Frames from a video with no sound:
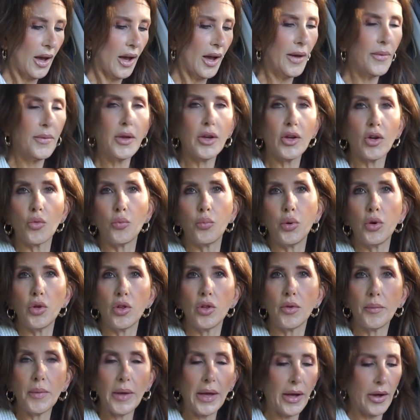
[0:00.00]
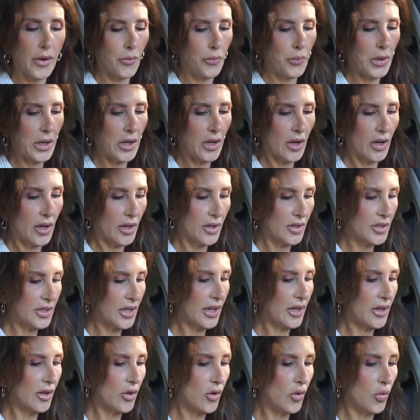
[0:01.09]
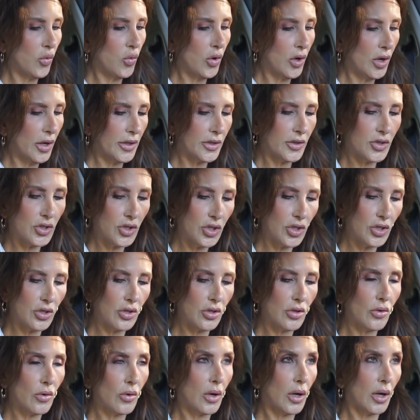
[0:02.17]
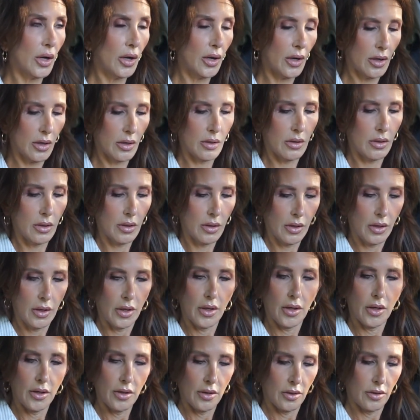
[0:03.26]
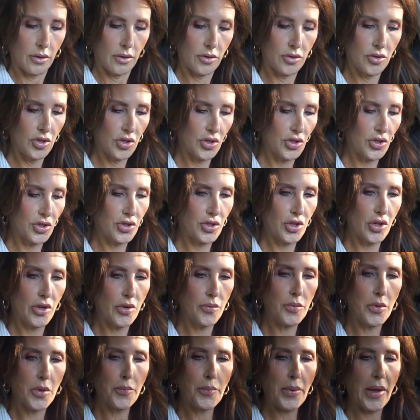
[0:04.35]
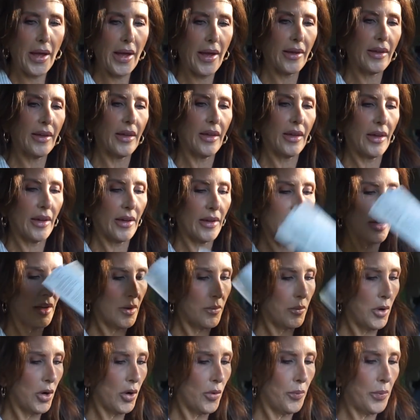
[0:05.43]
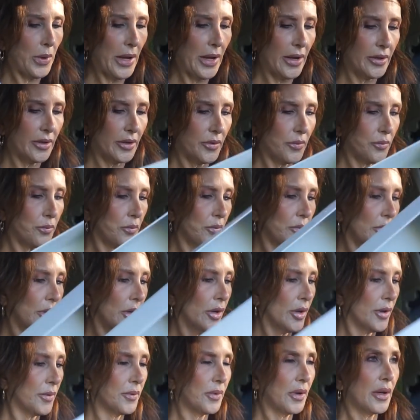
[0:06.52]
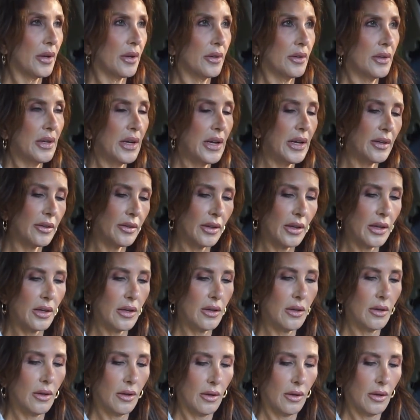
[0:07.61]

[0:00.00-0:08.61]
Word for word: I'm not going to pull them out because I don't want to uh, disturb the packing. I got them all packed up neatly.